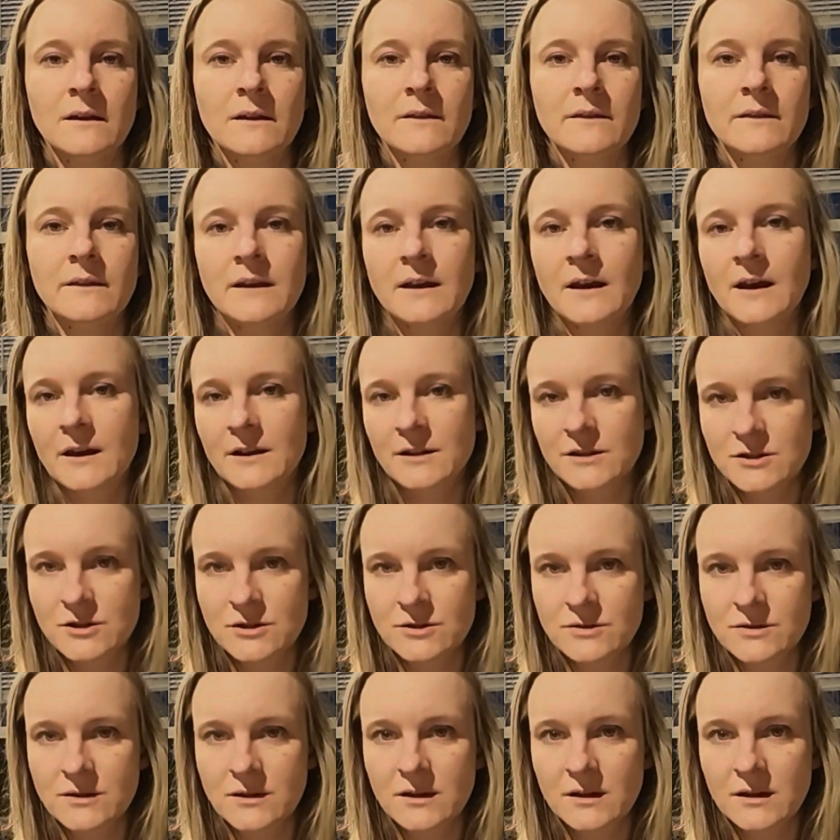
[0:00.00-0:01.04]
the
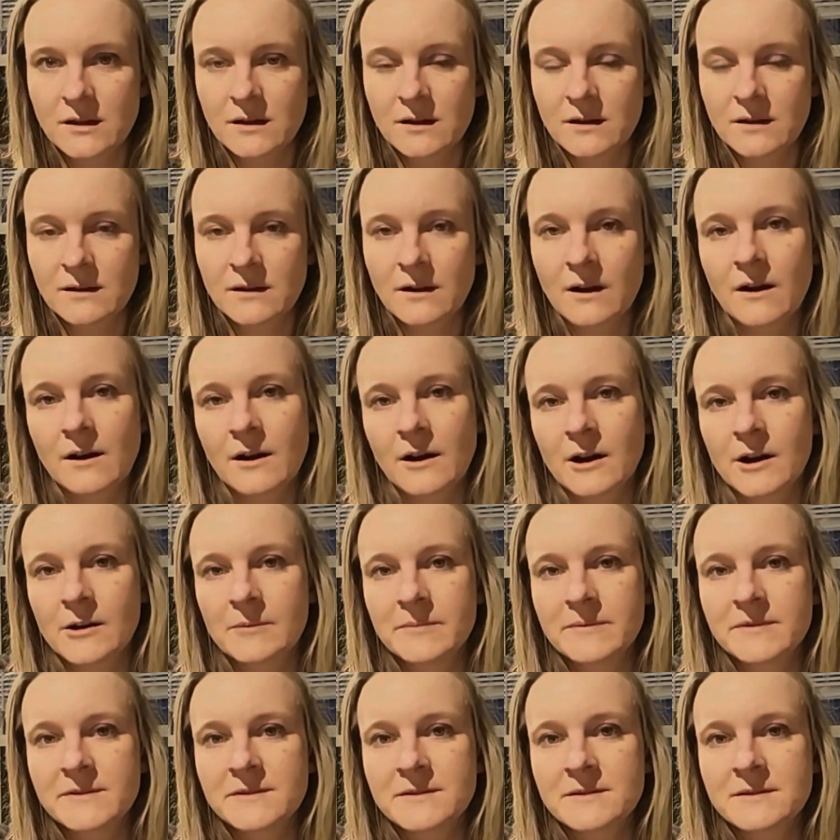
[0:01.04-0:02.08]
extra
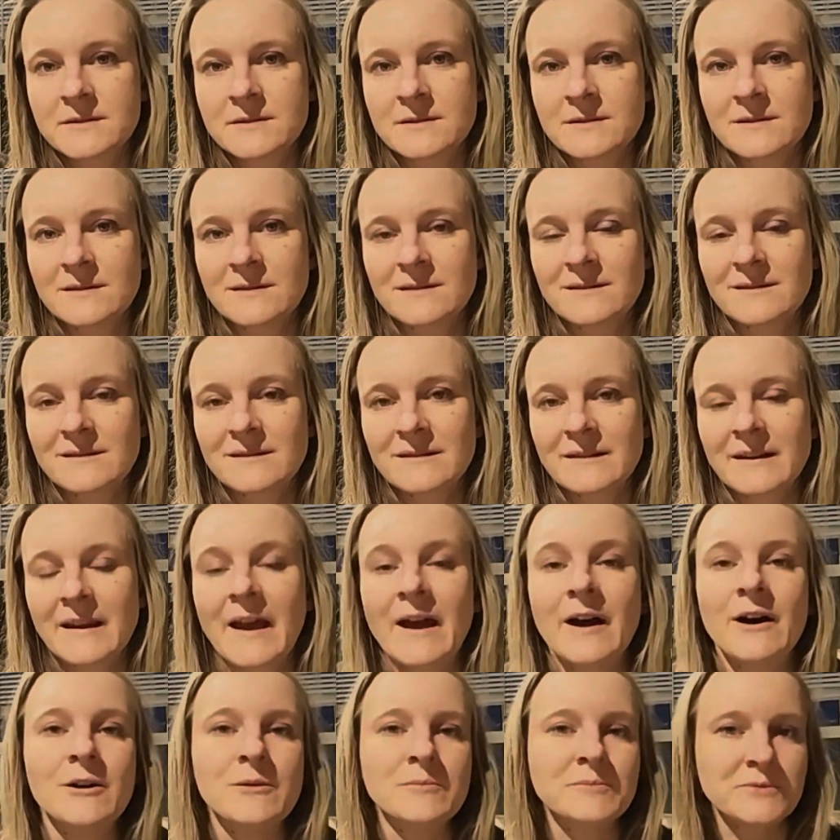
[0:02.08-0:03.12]
carbs
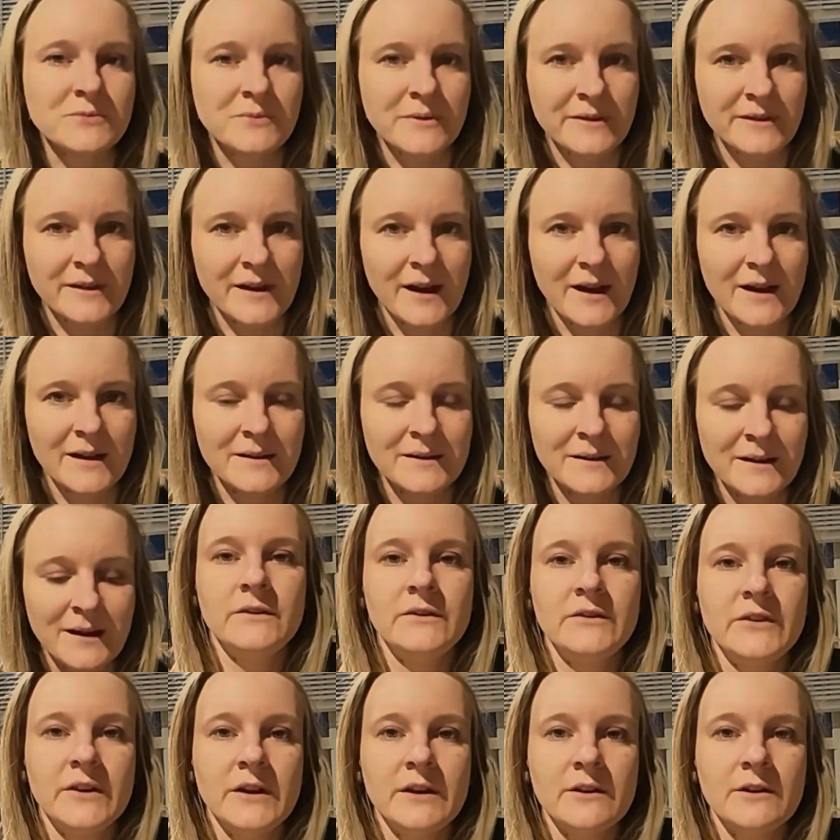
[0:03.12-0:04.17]
helped with that.
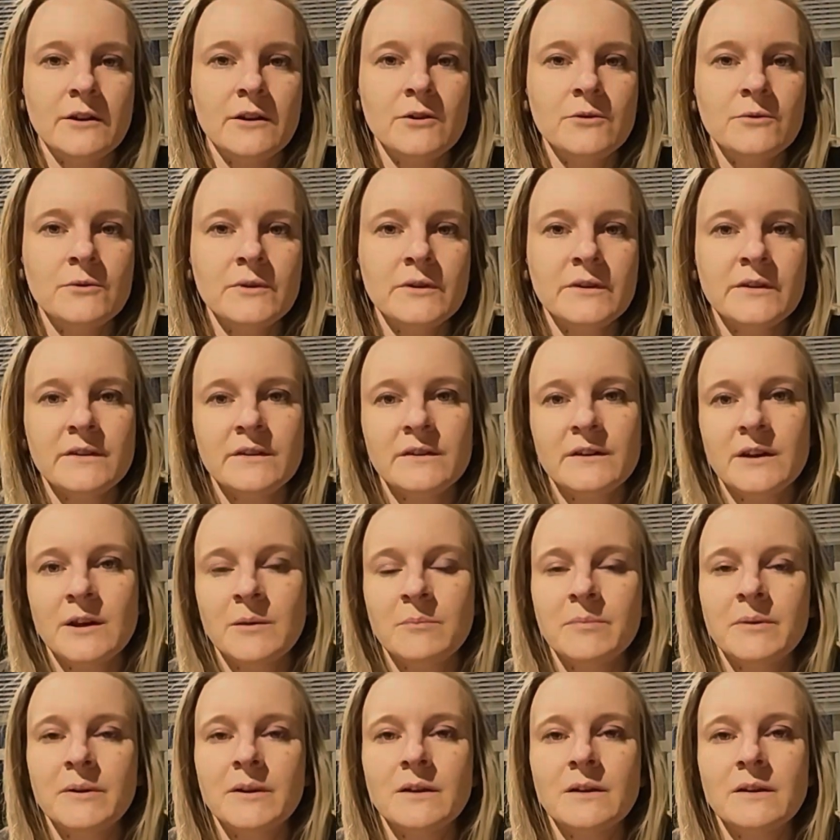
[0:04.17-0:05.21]
Dinner was
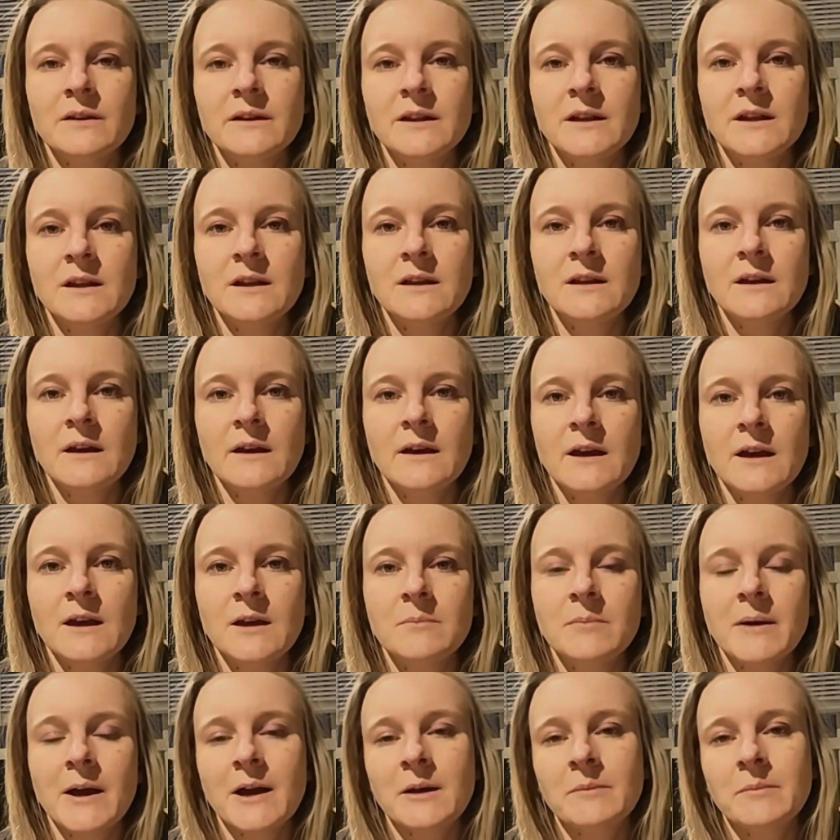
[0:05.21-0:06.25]
typically a
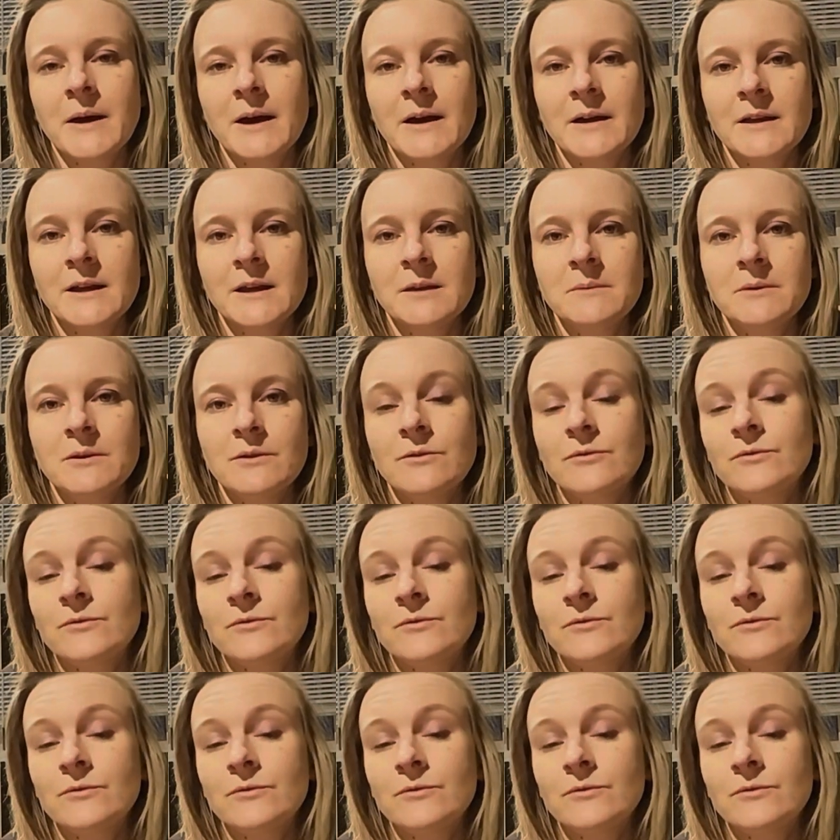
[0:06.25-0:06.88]
backpacking meal